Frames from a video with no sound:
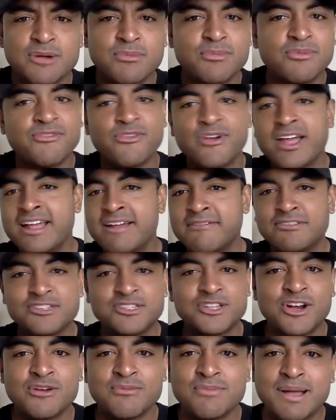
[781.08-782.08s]
before I ever
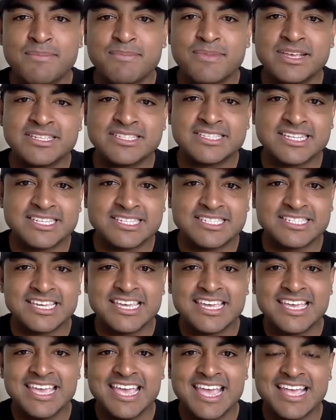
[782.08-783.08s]
started my business,
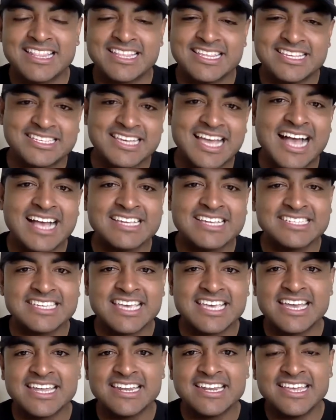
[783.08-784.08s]
and this guy
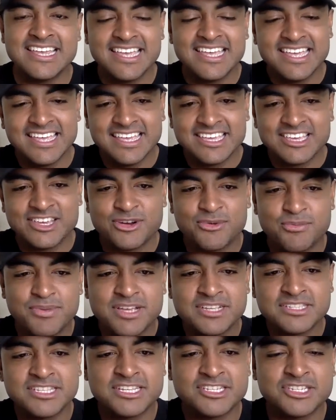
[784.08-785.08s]
said, "Your
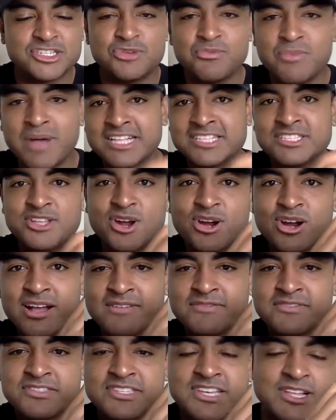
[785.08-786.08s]
business, you might start
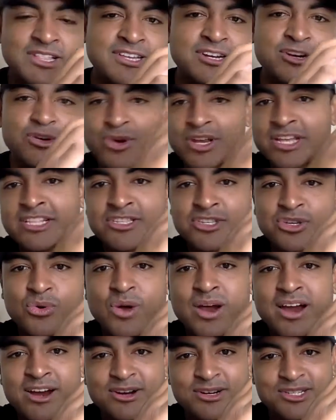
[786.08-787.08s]
off selling green
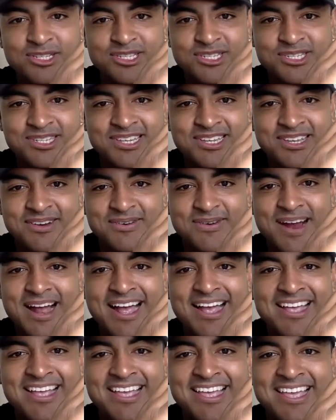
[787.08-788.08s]
squares."
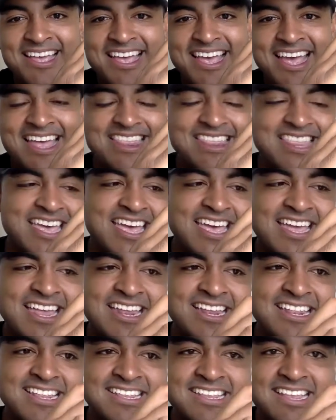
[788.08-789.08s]
right? And
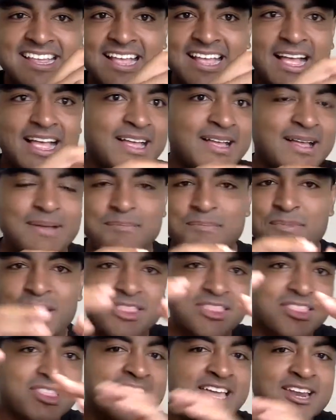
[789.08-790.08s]
then a
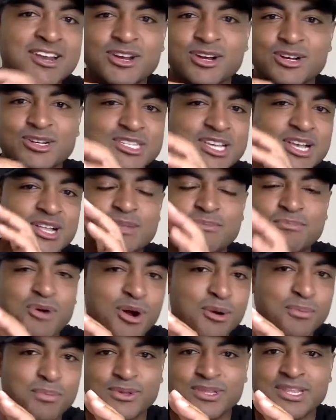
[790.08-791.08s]
month later, you're selling
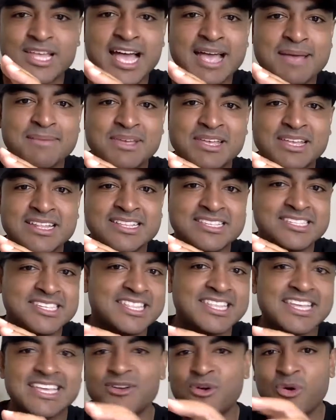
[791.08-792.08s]
purple diamonds and
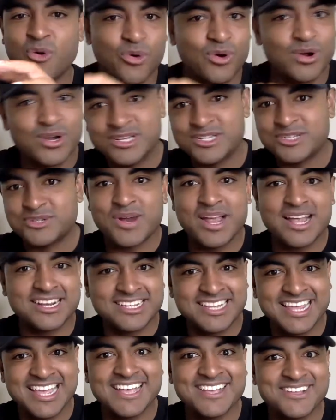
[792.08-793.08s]
then orange
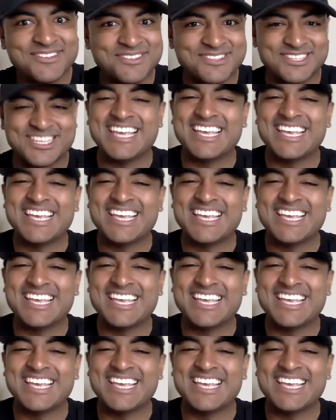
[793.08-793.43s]
rectangles.